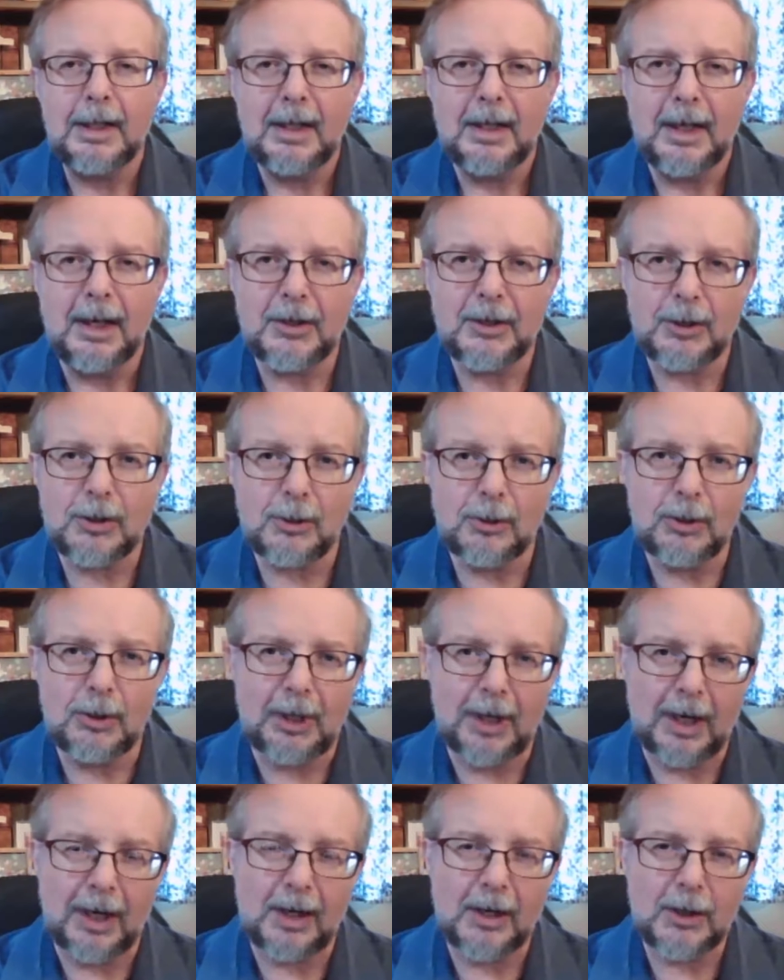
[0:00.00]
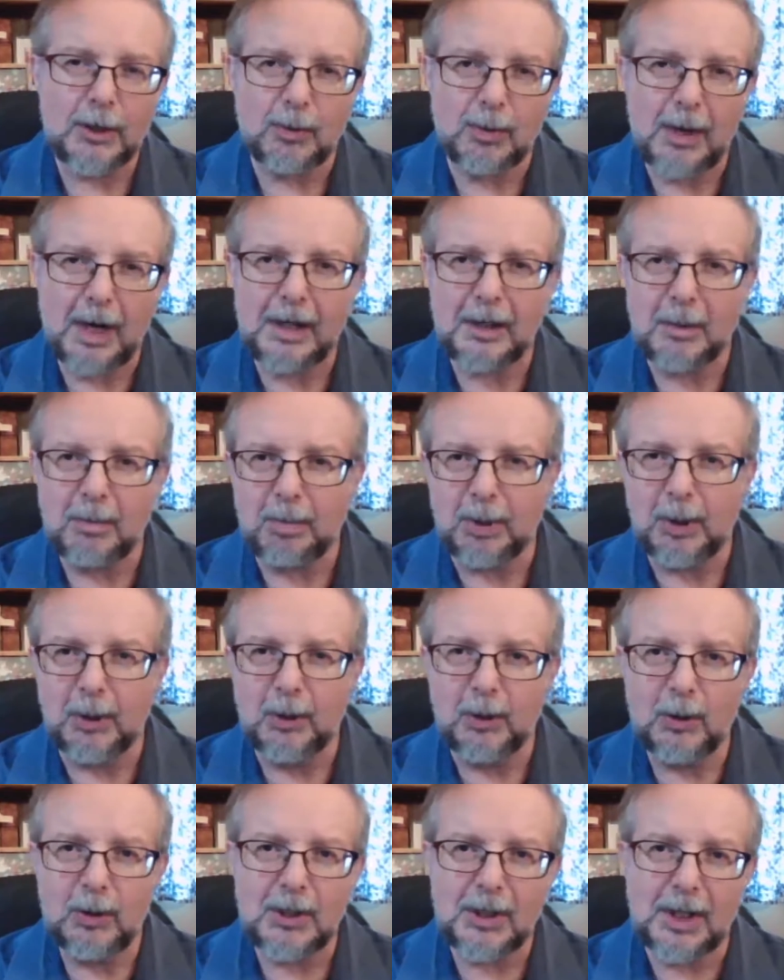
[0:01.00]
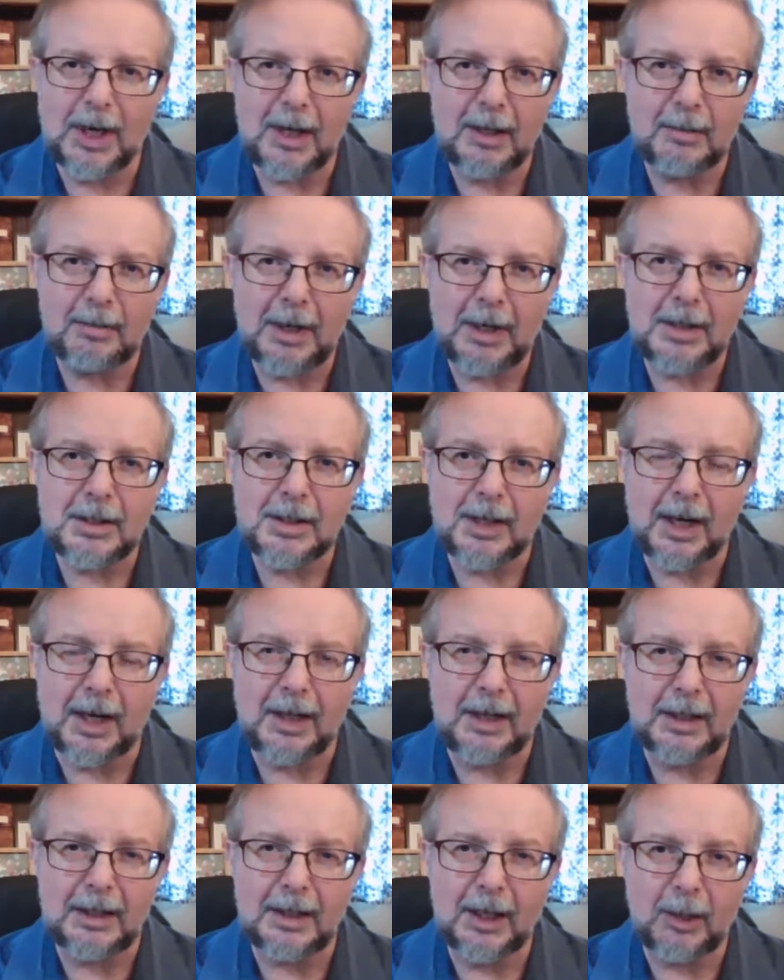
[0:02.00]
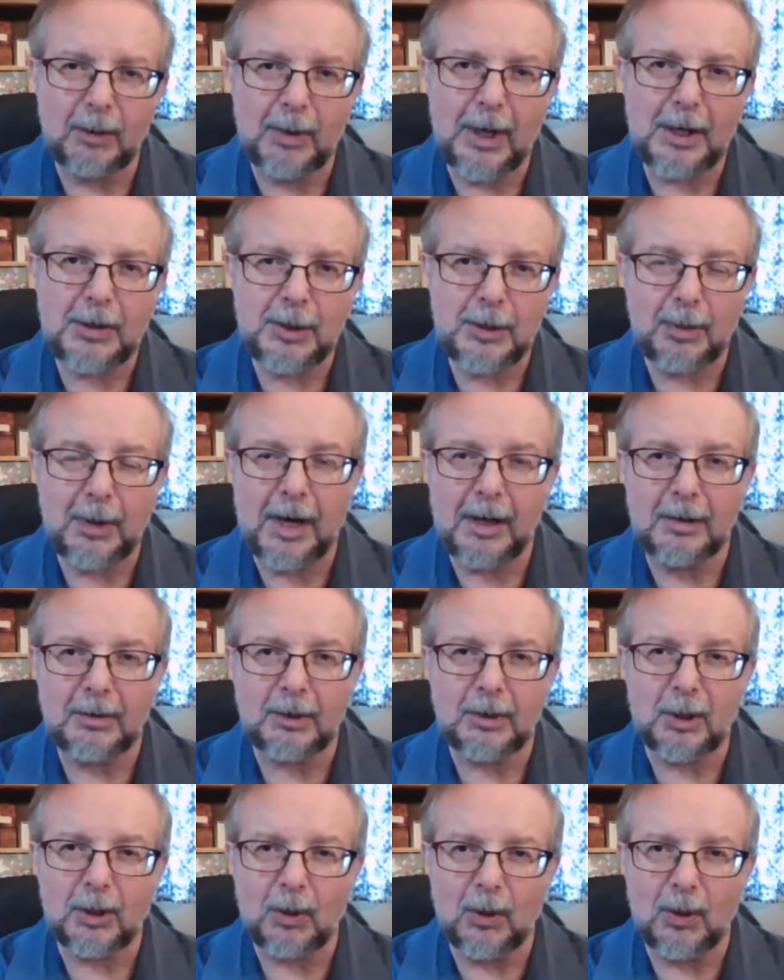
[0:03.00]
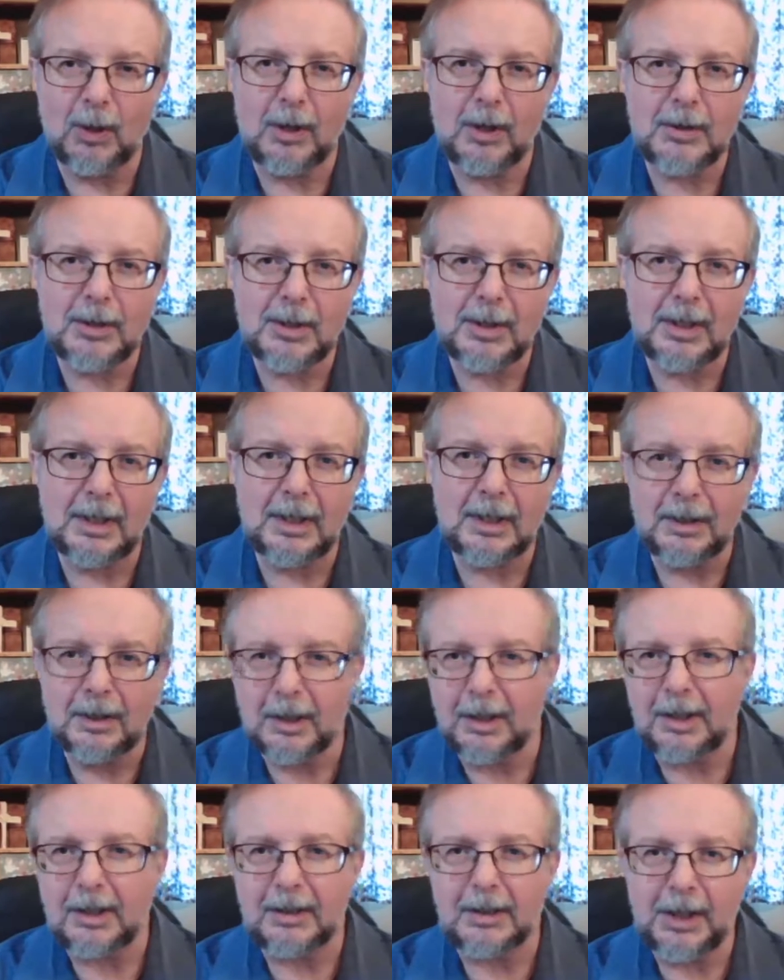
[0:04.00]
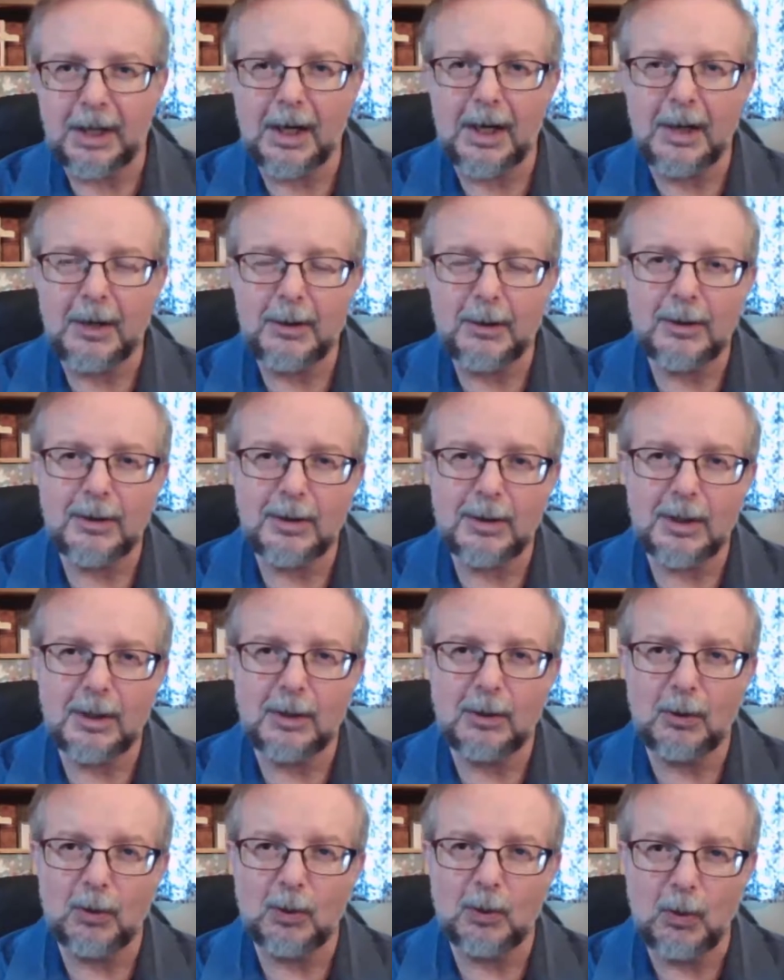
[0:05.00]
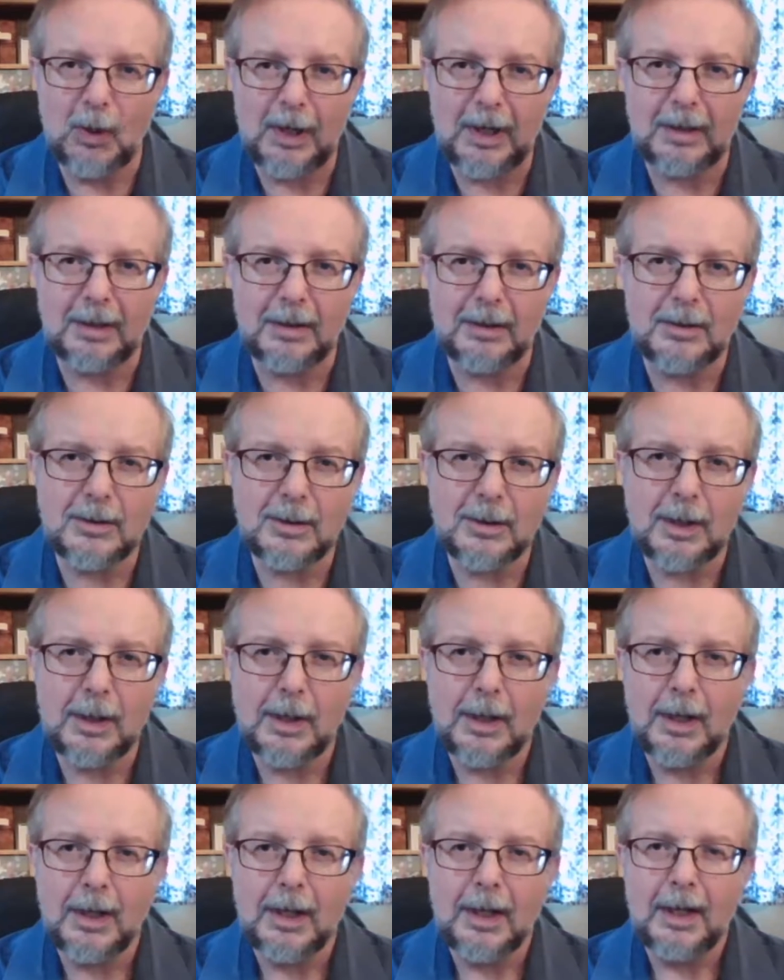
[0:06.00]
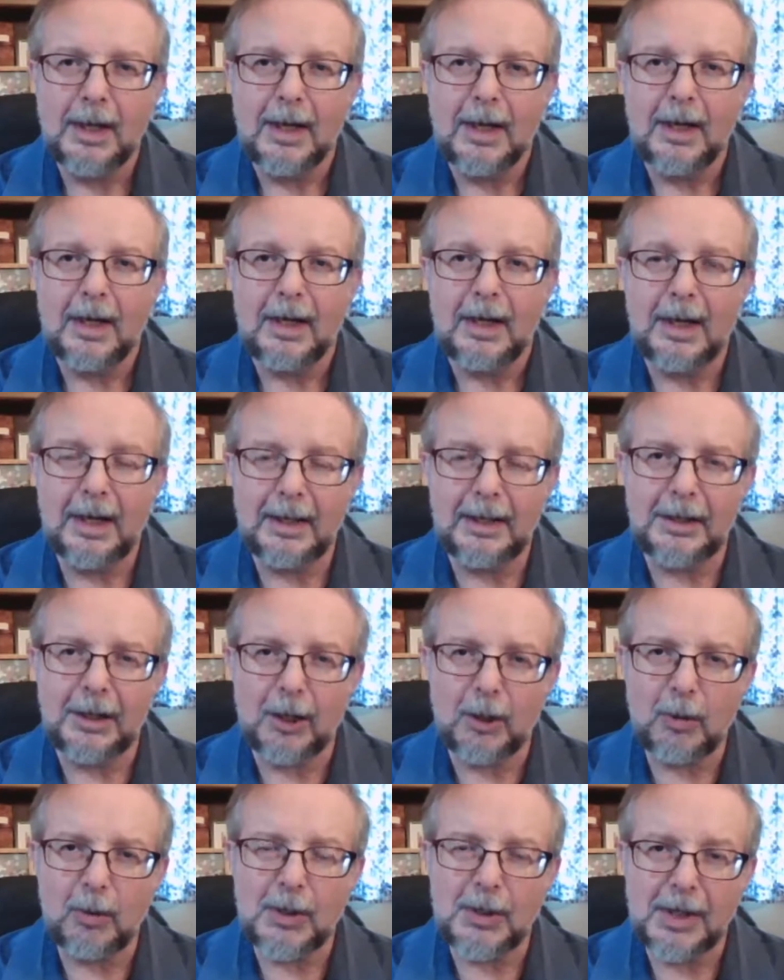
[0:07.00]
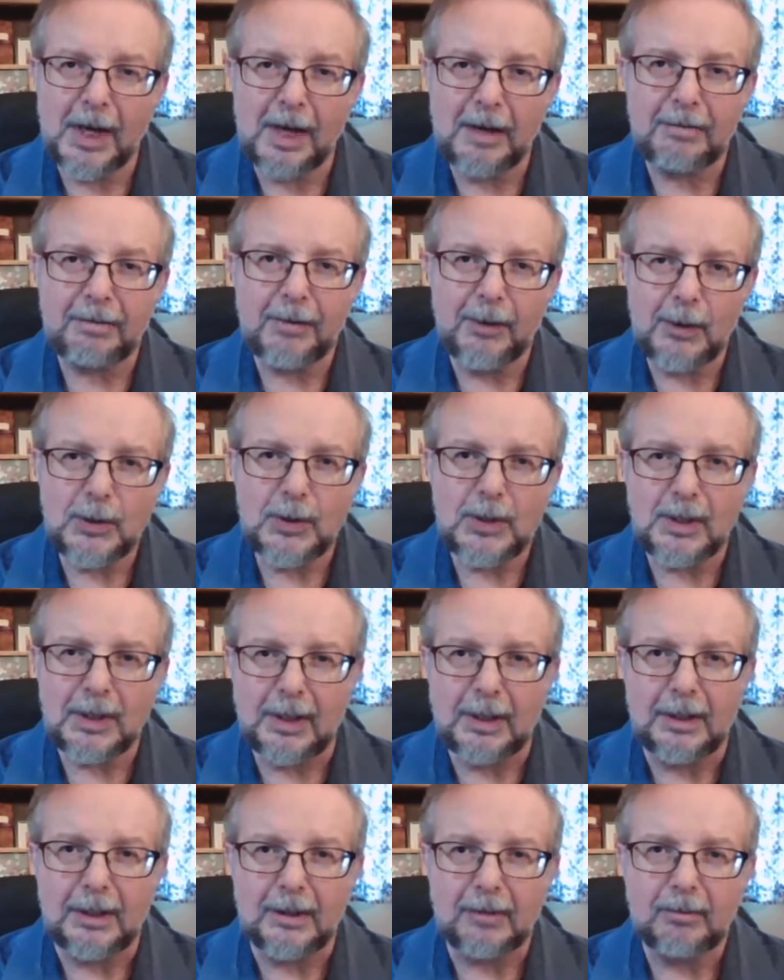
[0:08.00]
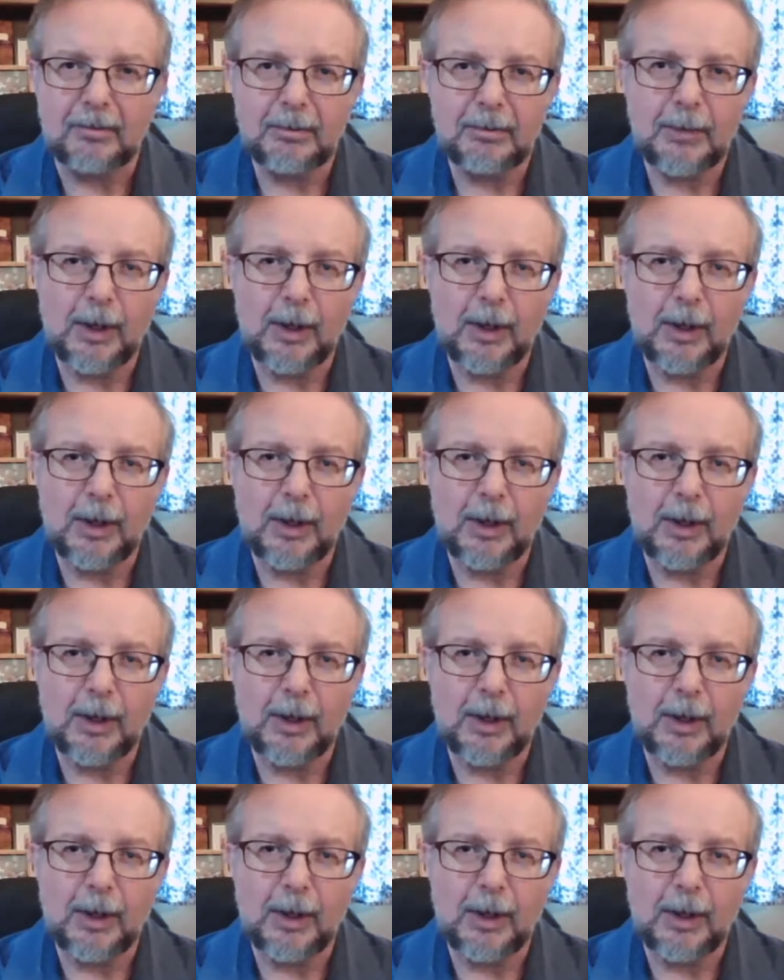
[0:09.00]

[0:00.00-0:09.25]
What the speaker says: Has two cars, red and blue, side by side, and they race around the course, and at the end you see who wins. And there was that first hill.